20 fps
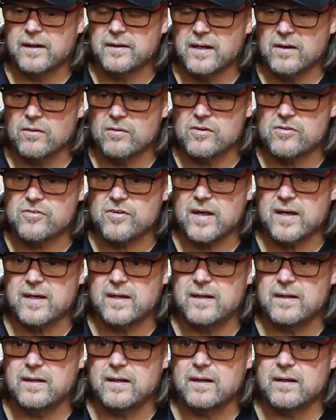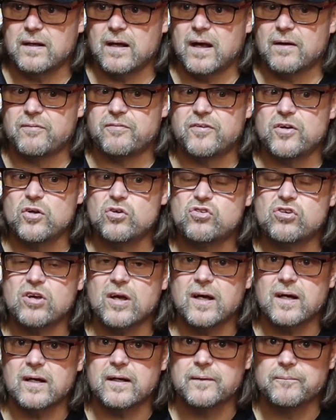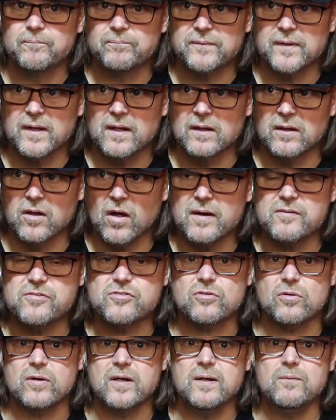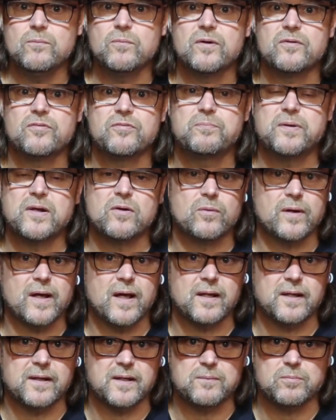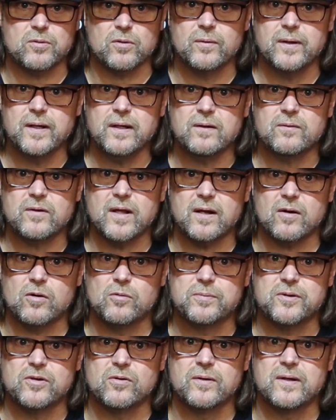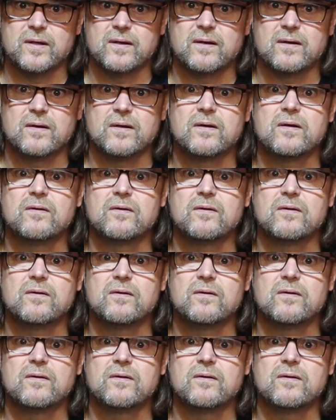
There is a future live stream with Bitter Reality Brewing that I'll be doing